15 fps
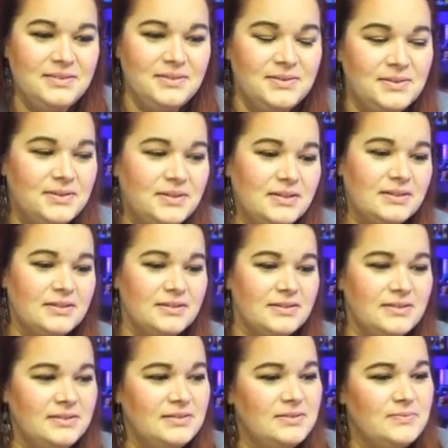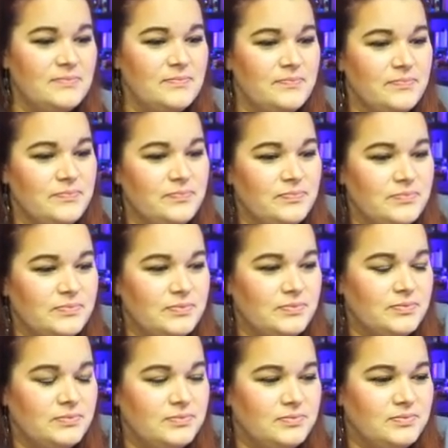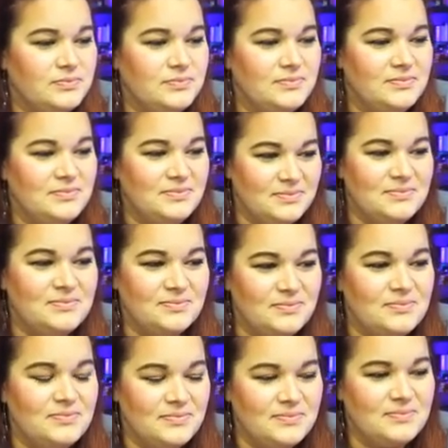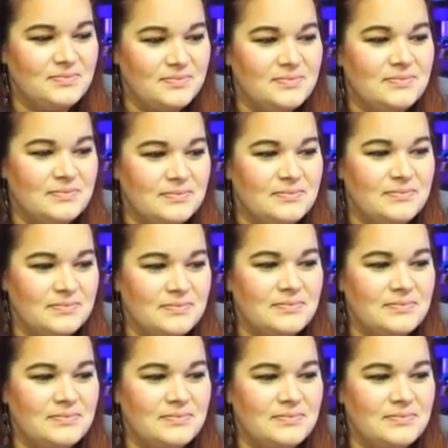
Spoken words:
(not speaking)